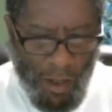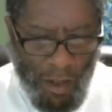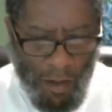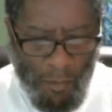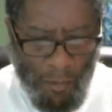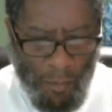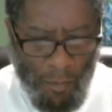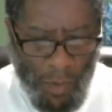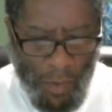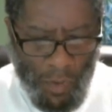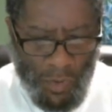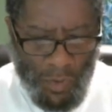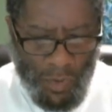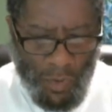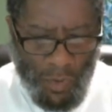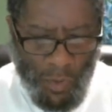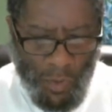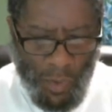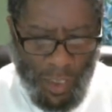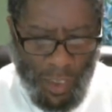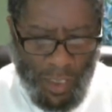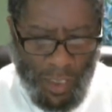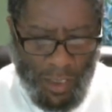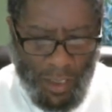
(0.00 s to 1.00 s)
Most
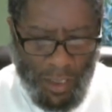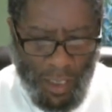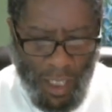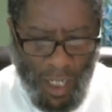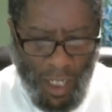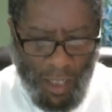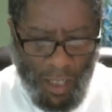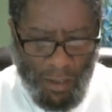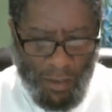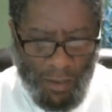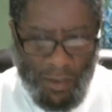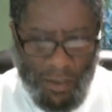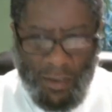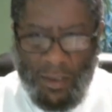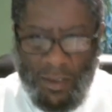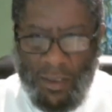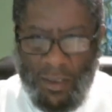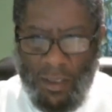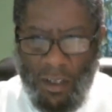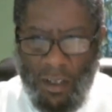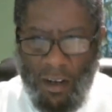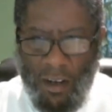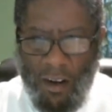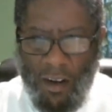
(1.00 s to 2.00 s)
Greek
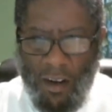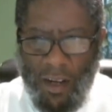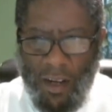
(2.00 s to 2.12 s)
scholars are